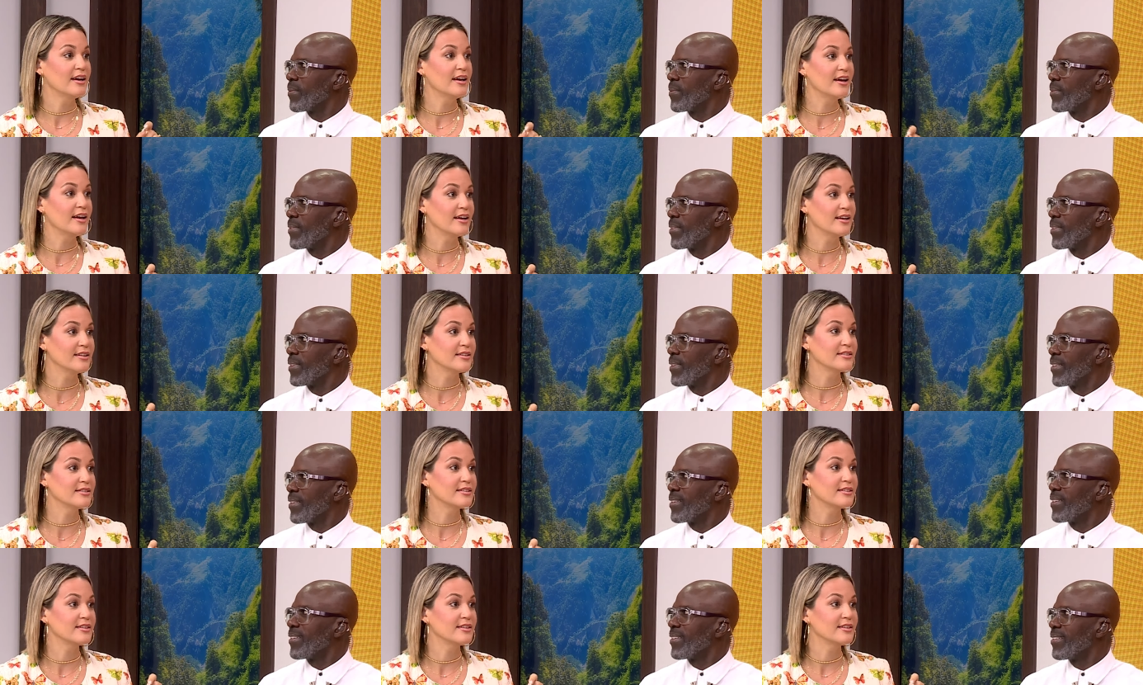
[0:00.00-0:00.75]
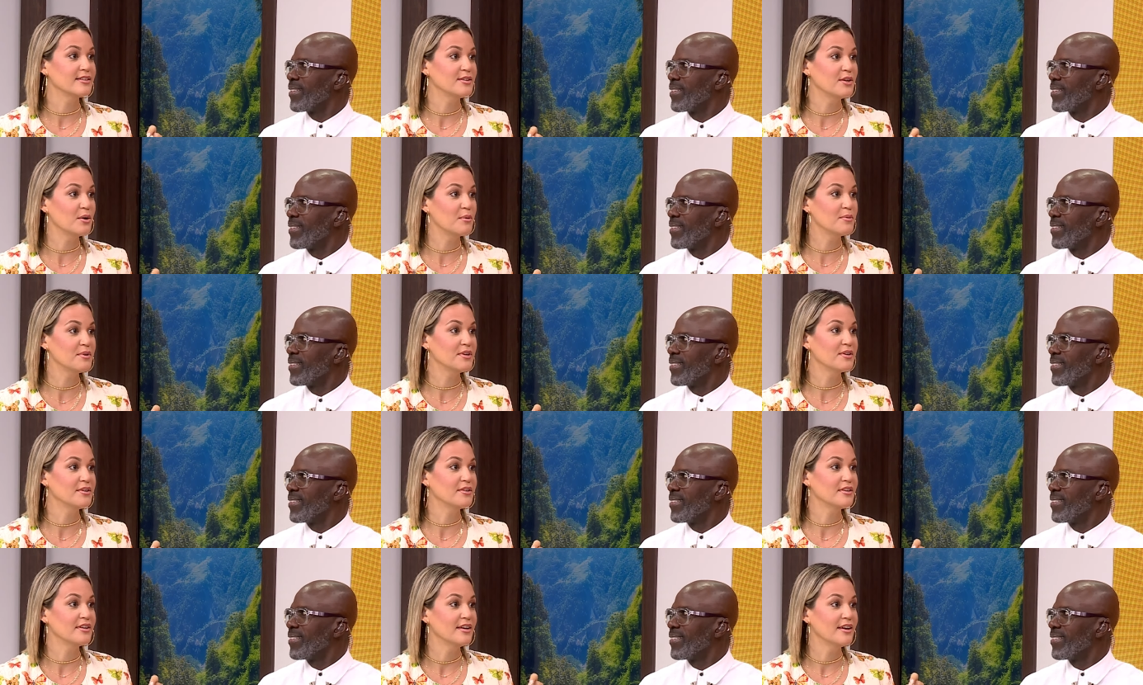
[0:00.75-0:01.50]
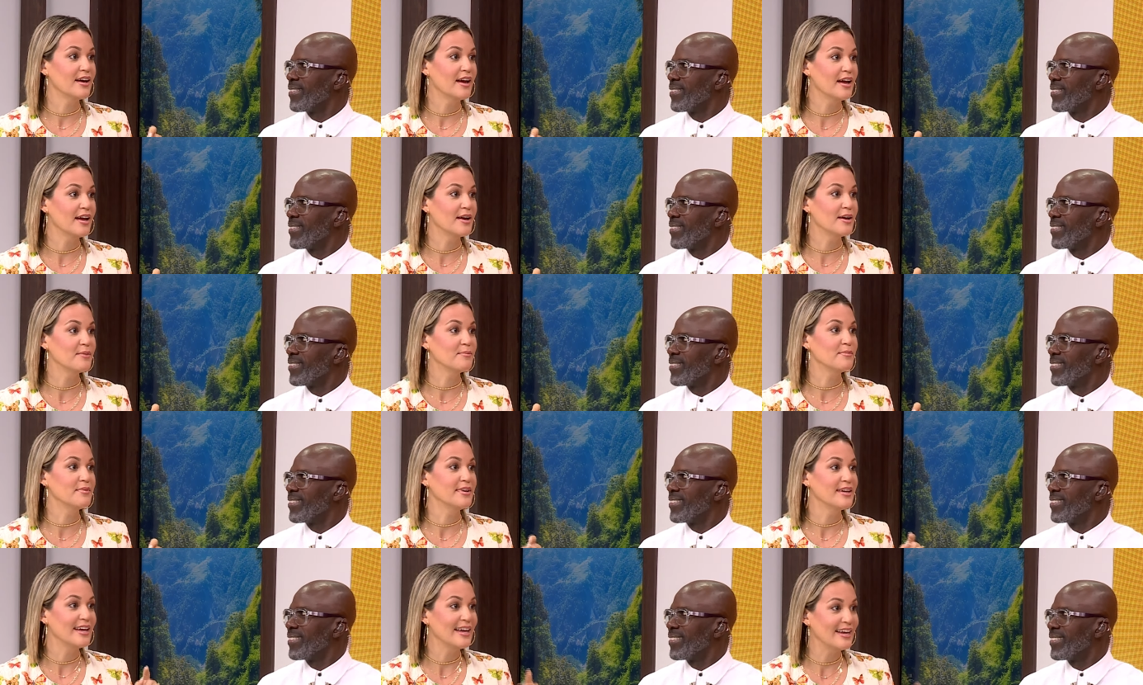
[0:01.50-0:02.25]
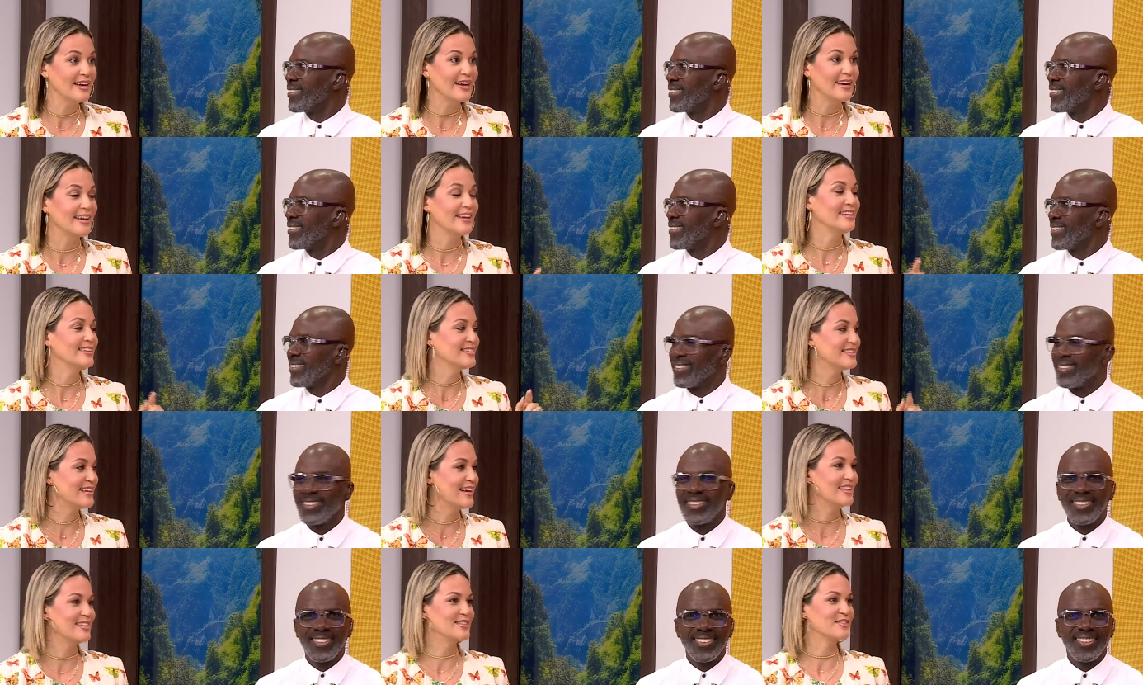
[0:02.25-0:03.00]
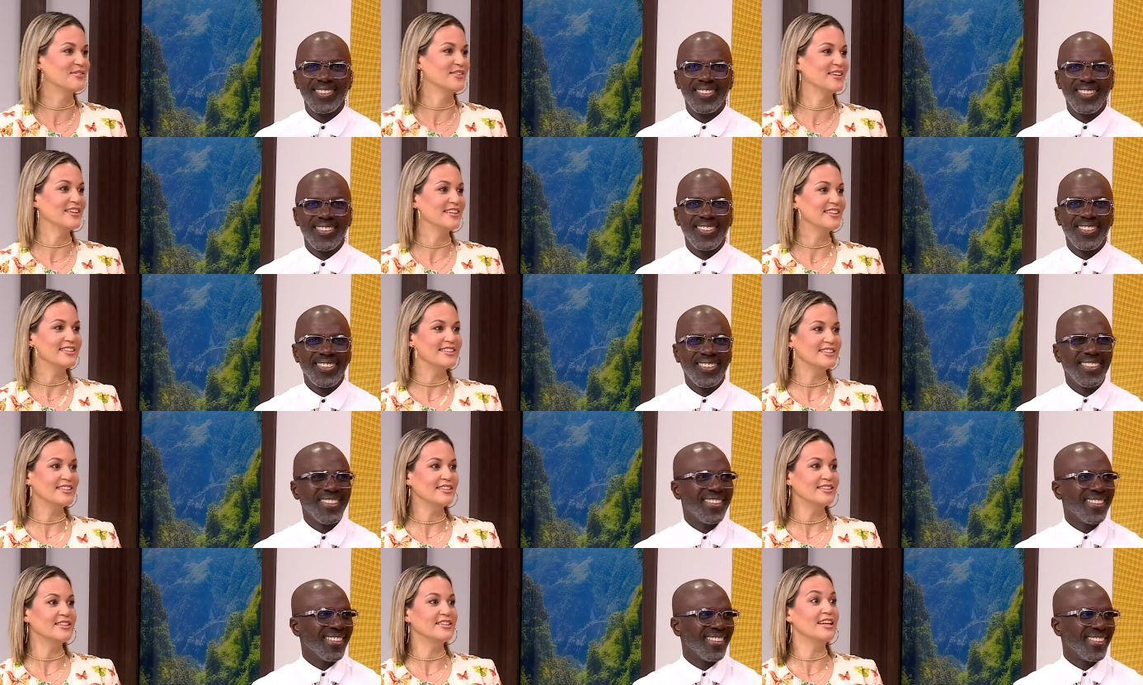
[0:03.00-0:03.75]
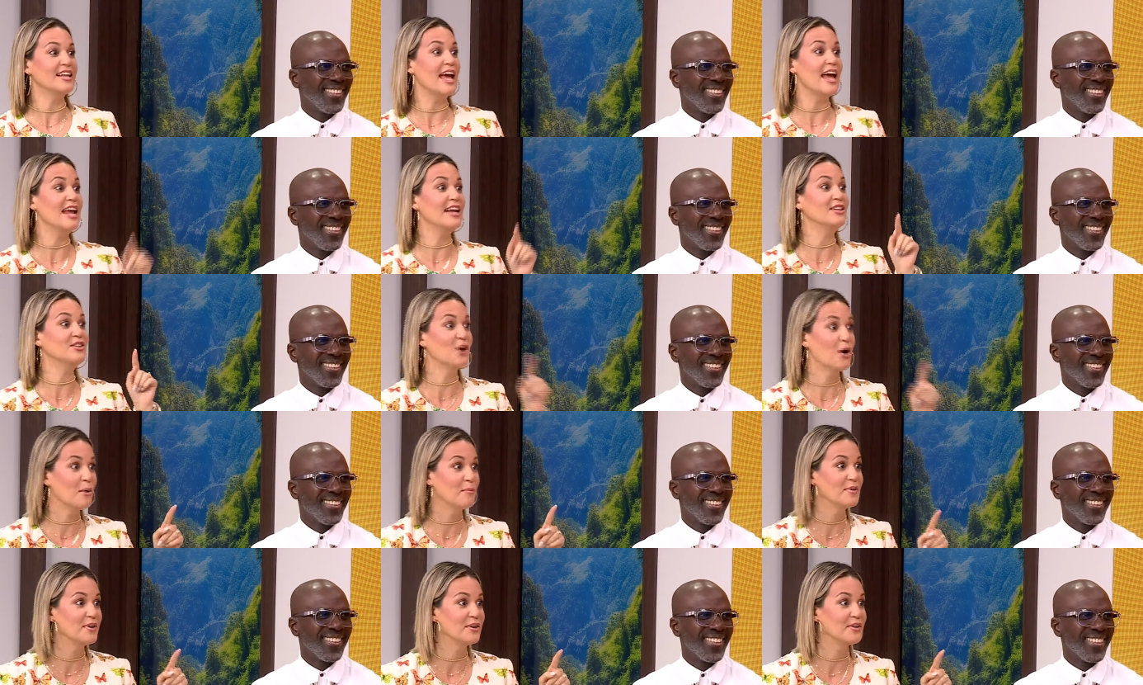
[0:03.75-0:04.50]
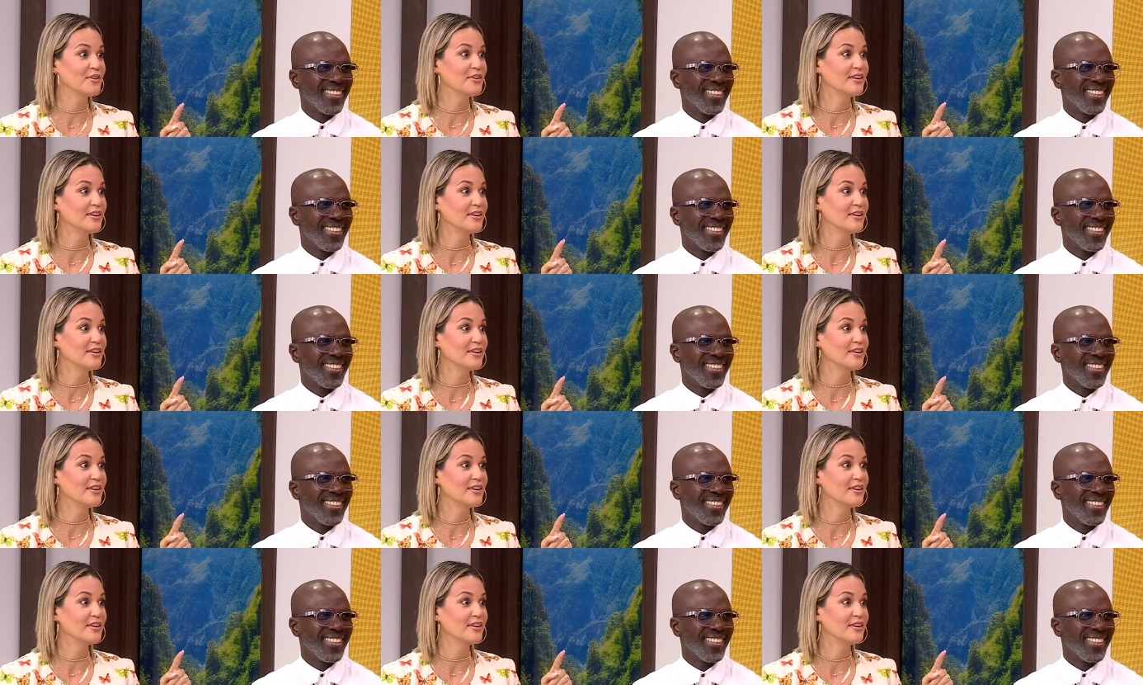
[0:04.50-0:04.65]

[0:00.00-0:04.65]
Speaker 1: S W M A stands for N W.